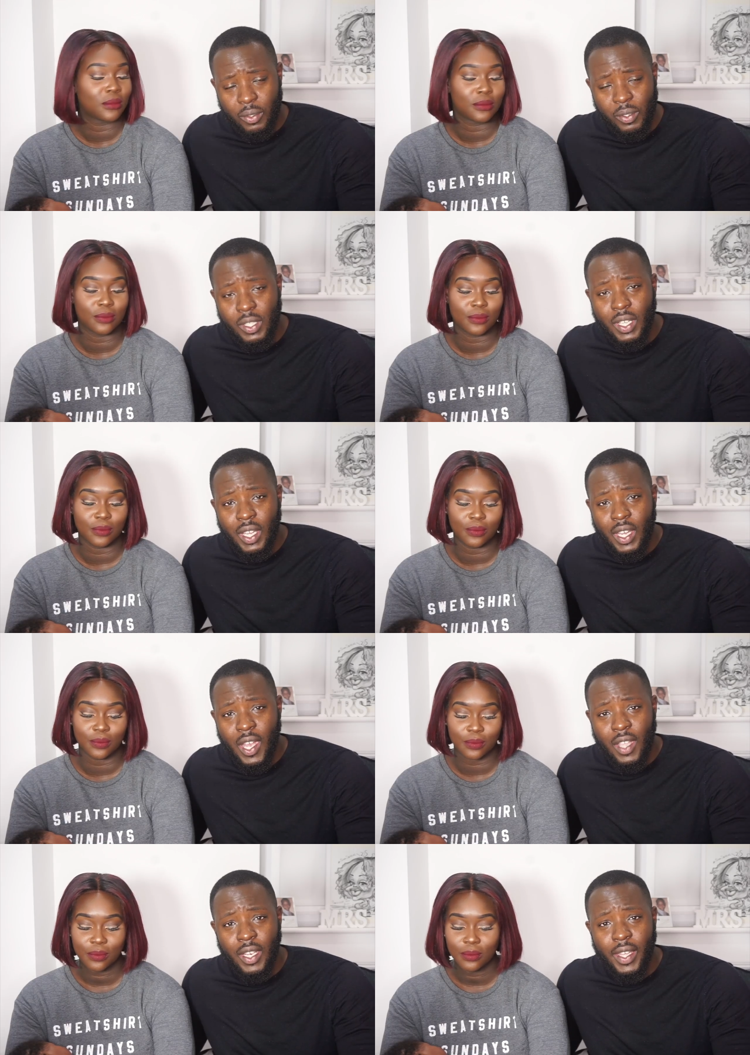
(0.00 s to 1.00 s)
Speaker 1: course,
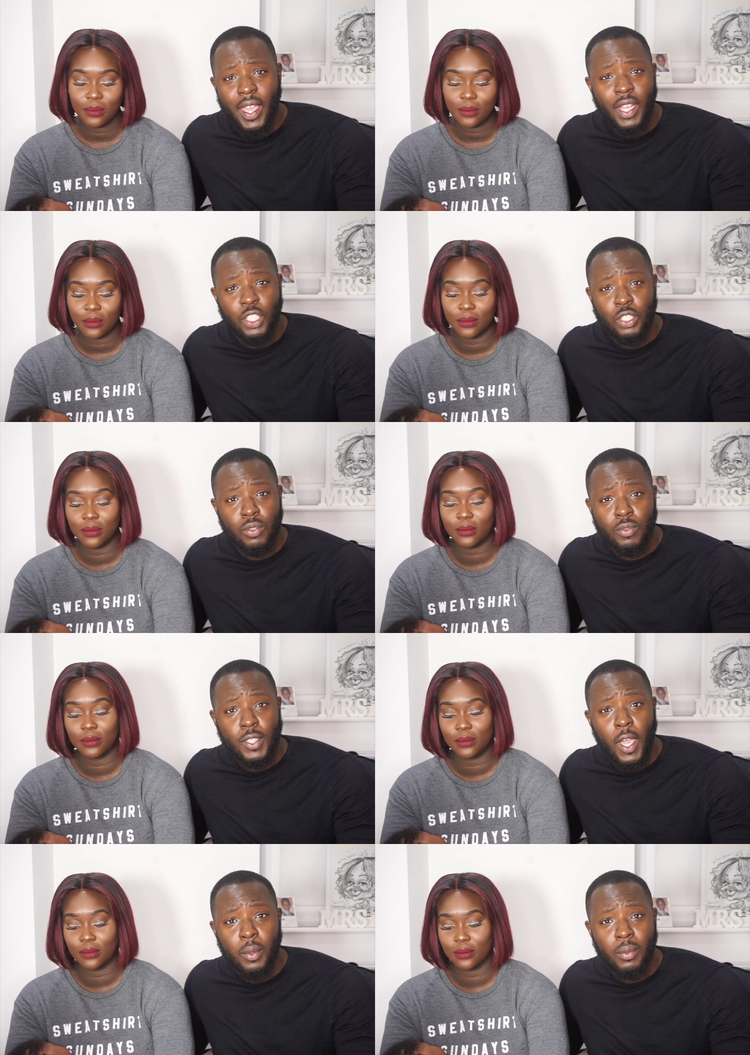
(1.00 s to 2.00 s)
and they're like, yeah, just
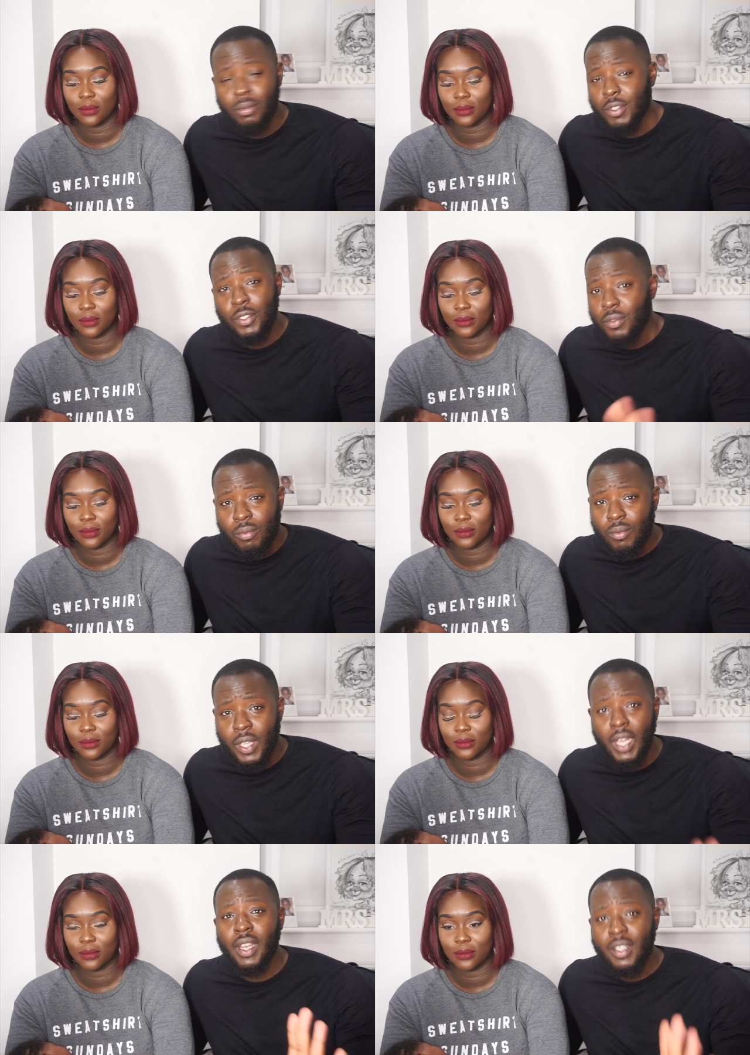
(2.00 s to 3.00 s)
go, just,
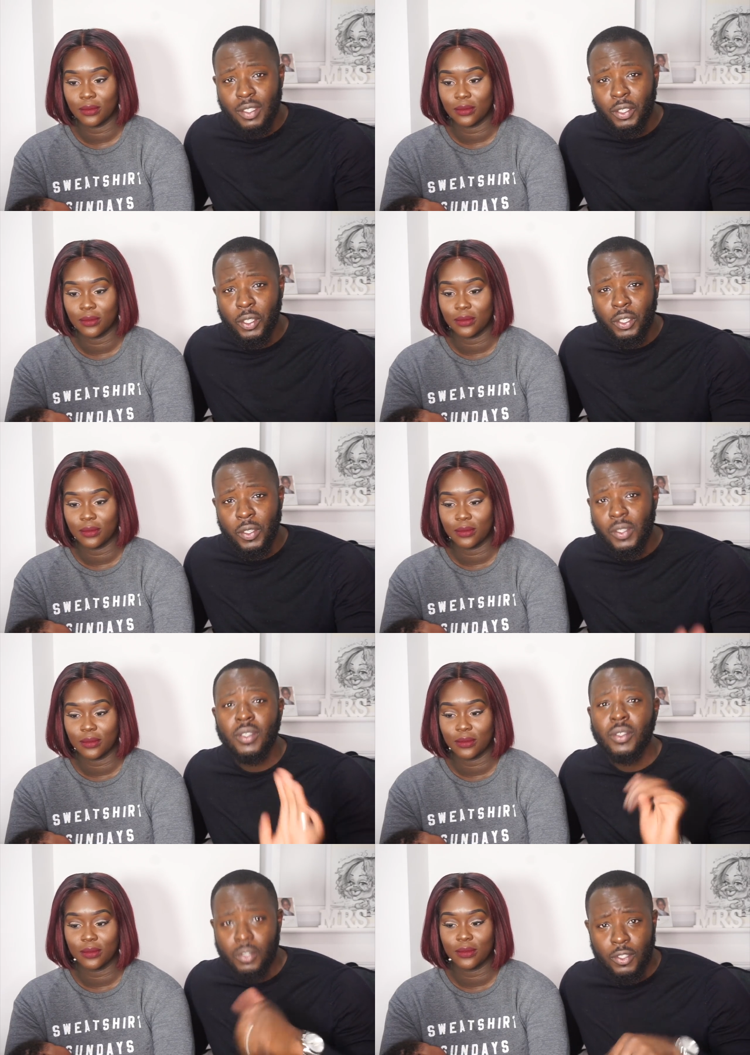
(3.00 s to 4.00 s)
yeah, let us know the good
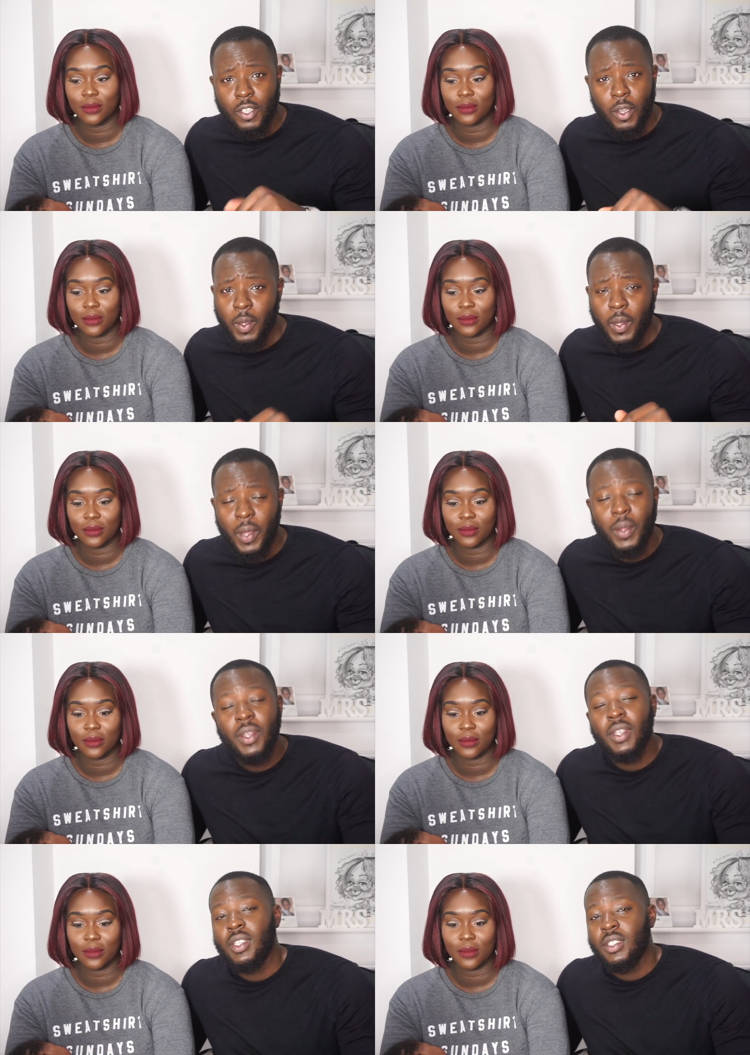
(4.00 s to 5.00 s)
news, just go, go, go.
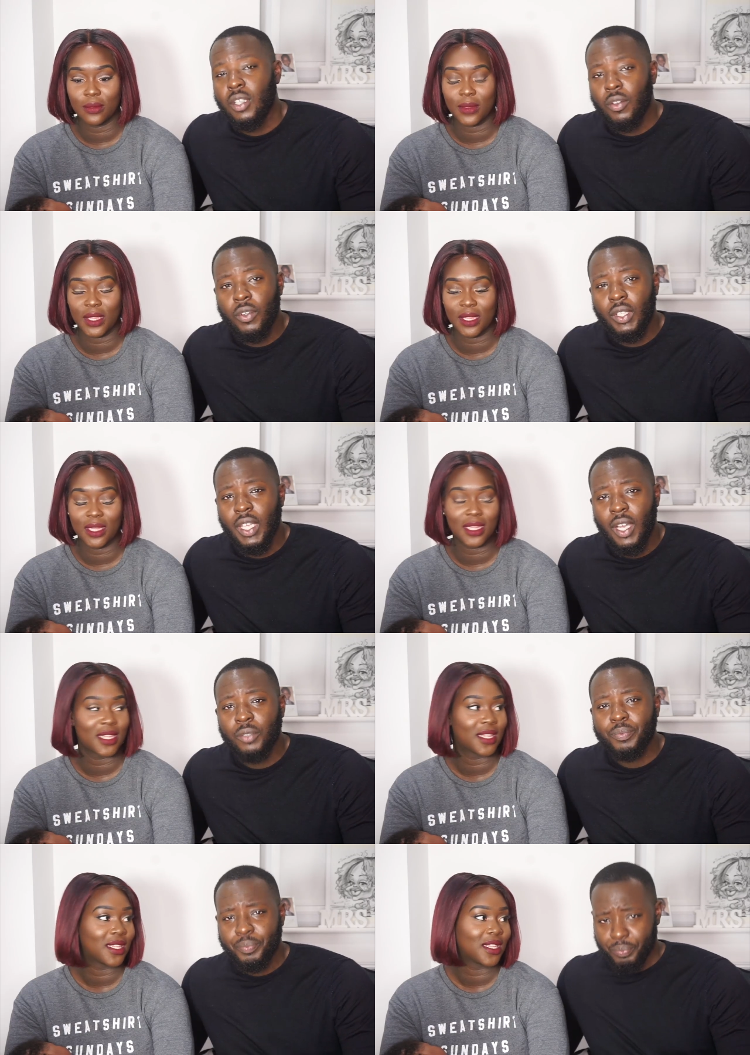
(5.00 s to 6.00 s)
So I've gone
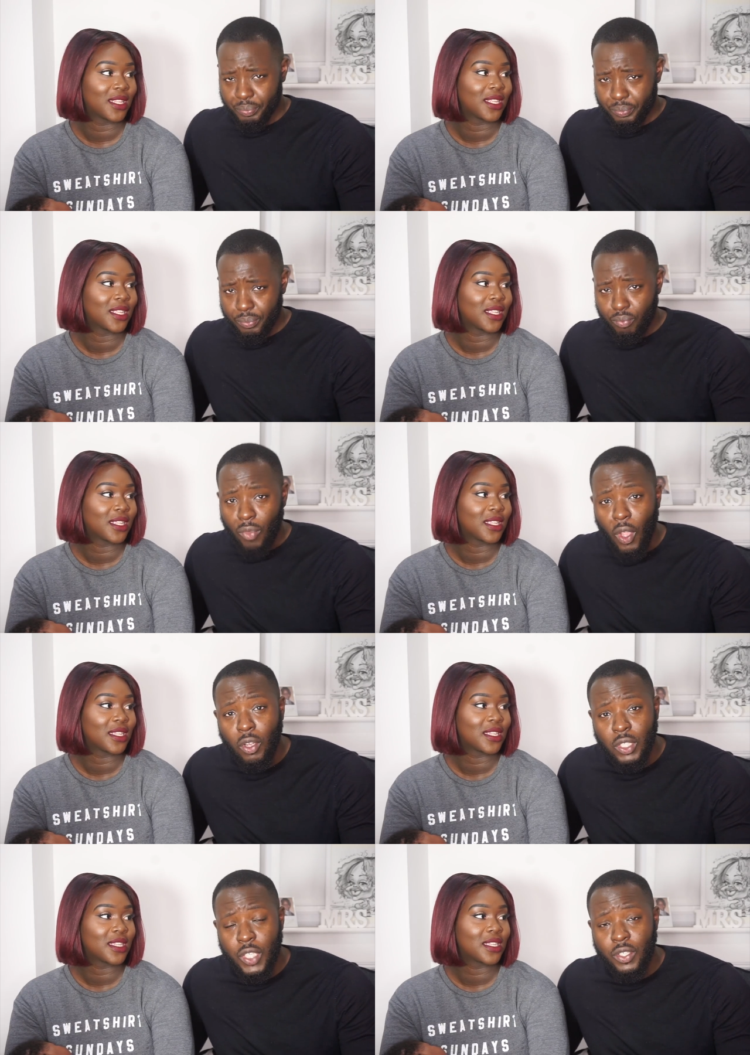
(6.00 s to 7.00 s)
now.
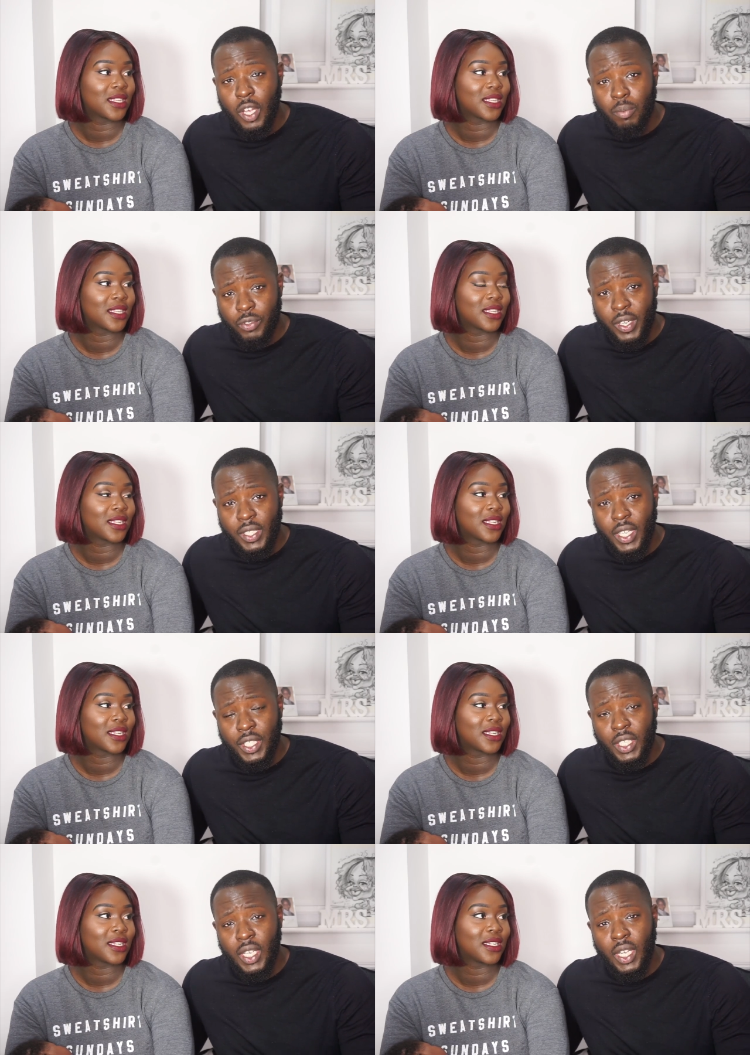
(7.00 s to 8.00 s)
Got to the train
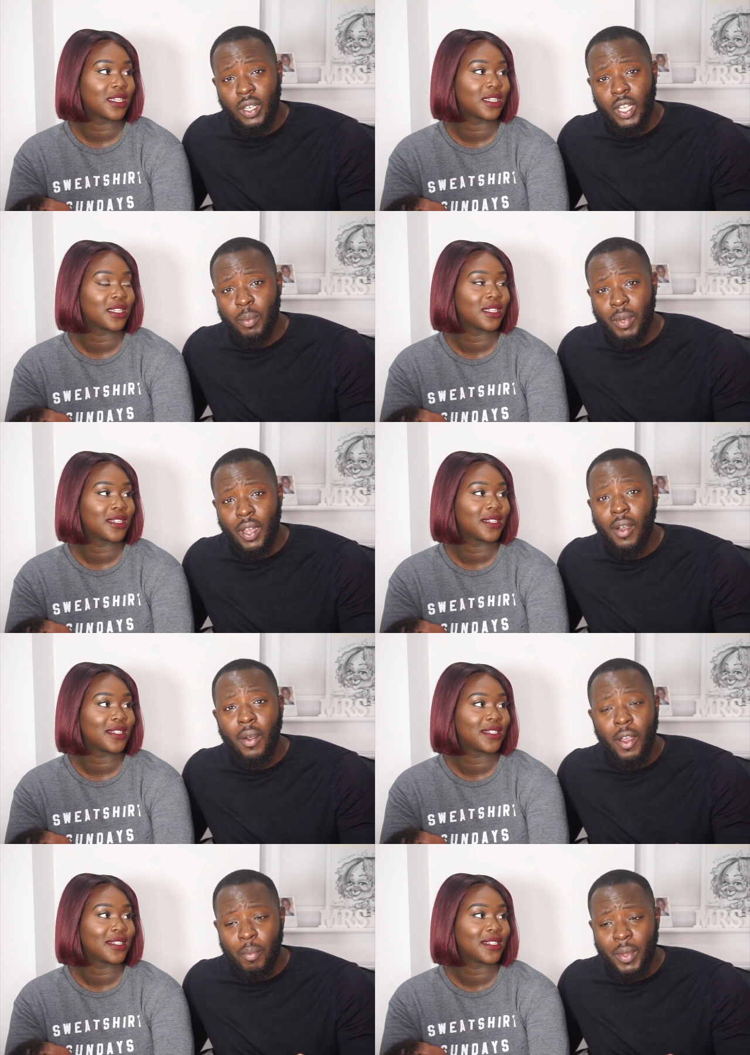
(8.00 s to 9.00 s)
station now, and I'm like,
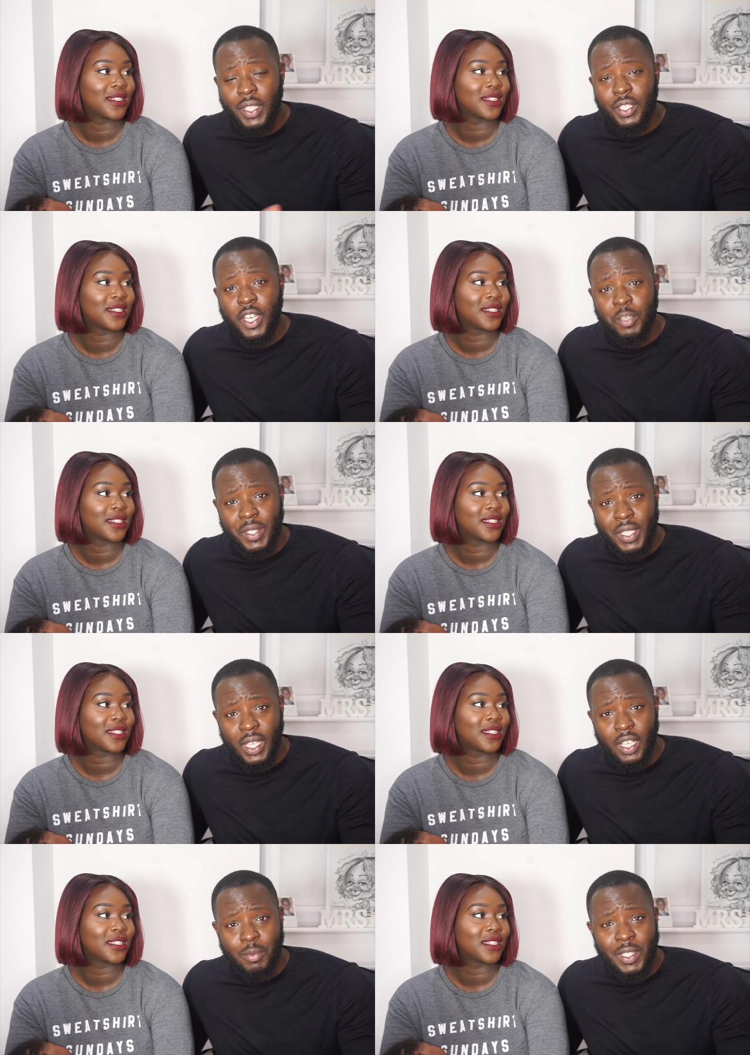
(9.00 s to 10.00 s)
oh, I need to change my
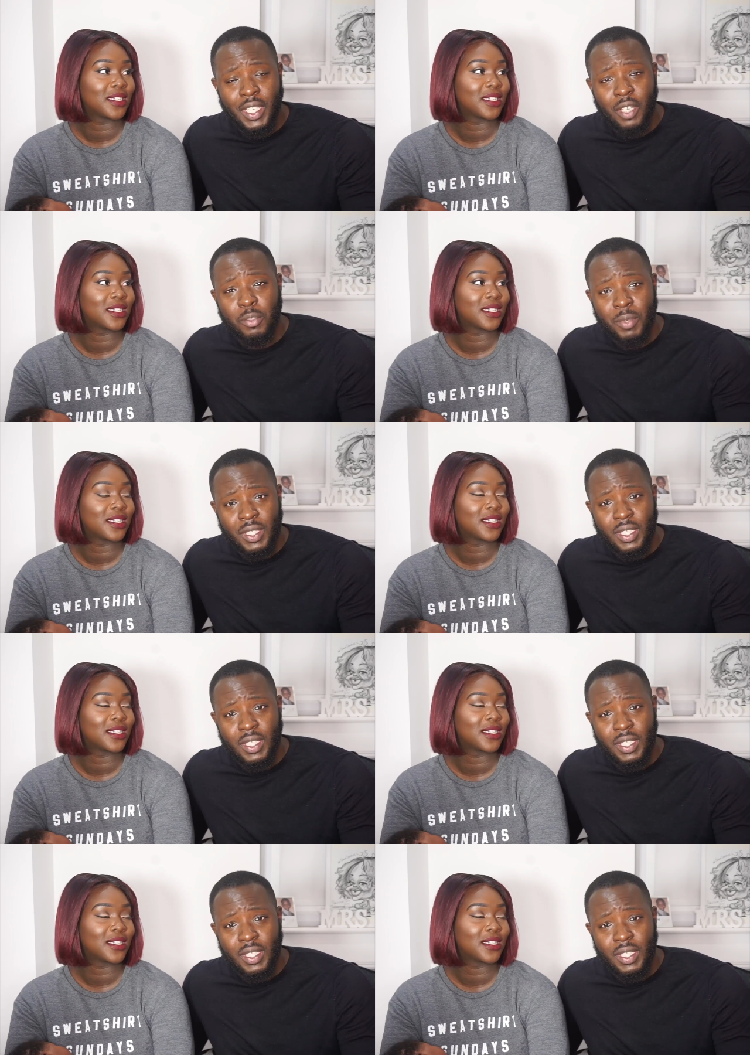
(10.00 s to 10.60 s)
ticket, because my ticket was meant to